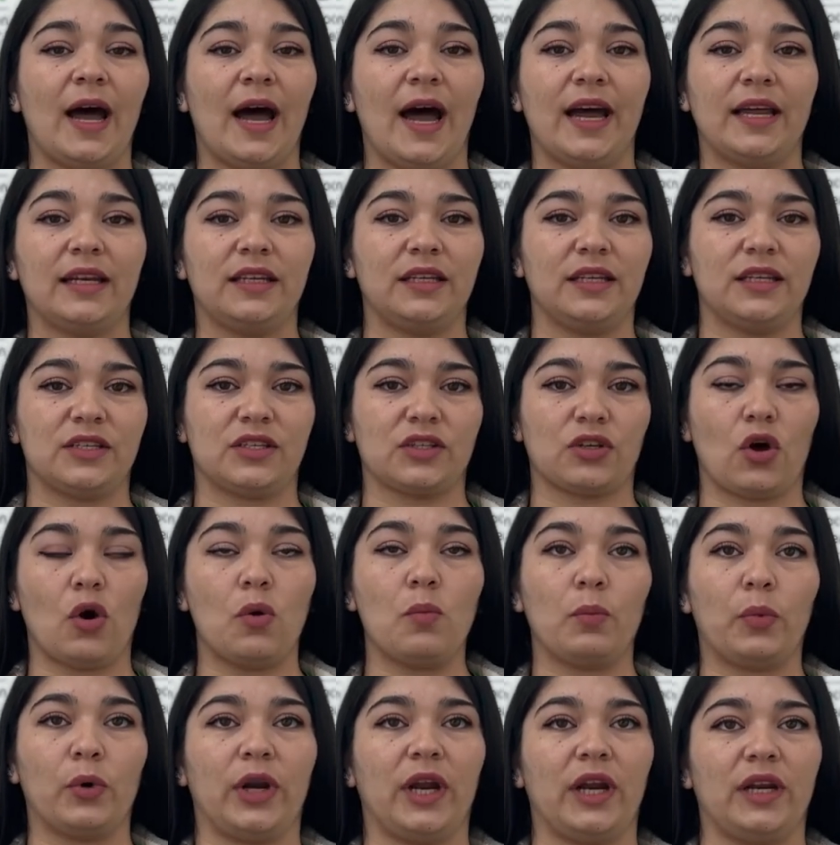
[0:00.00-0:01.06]
and these
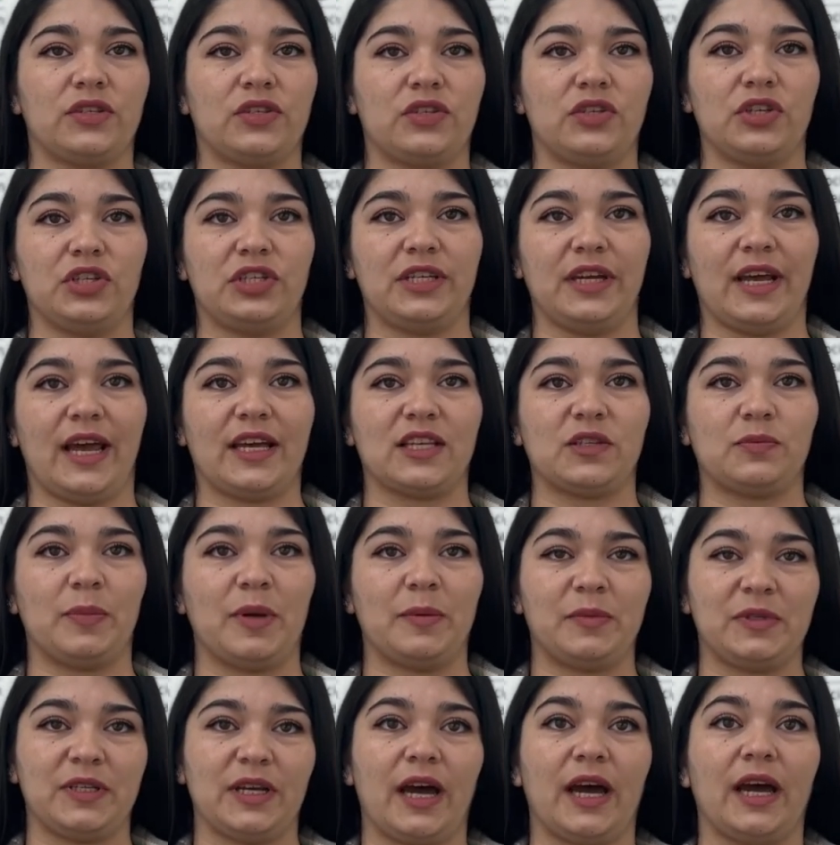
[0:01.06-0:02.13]
components such as
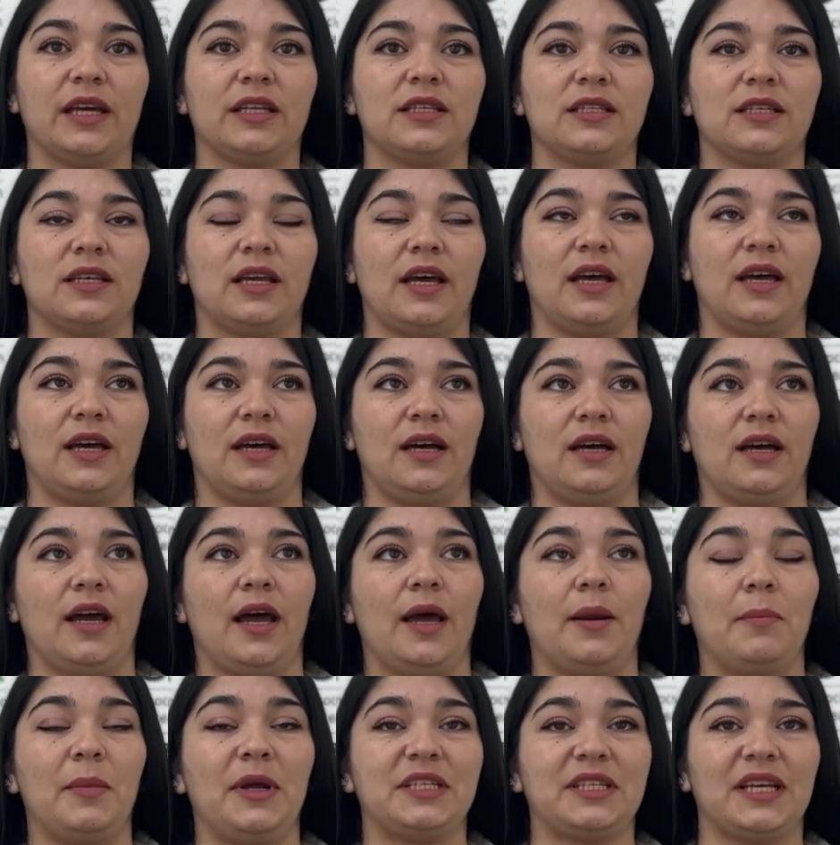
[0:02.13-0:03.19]
peptides
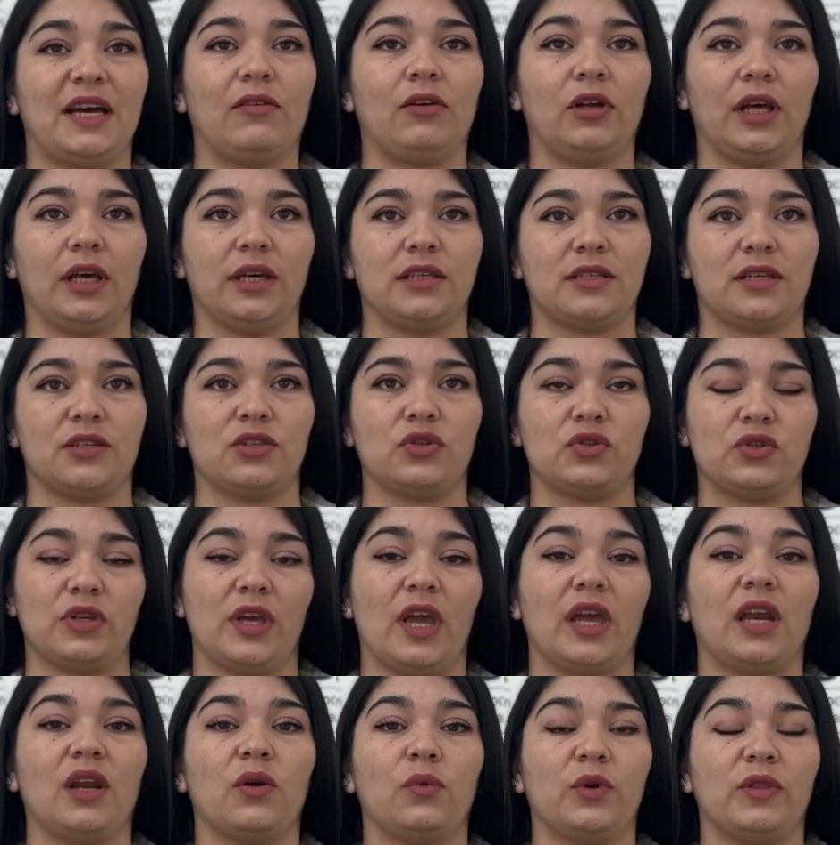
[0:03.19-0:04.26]
and metabolites
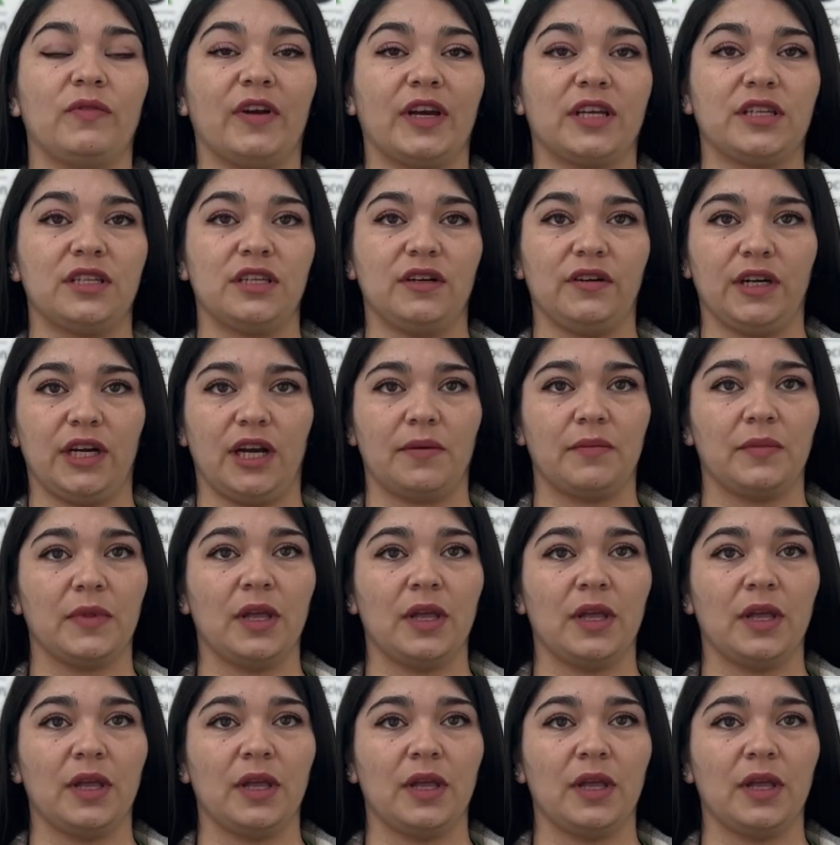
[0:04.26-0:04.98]
associated with bacteria.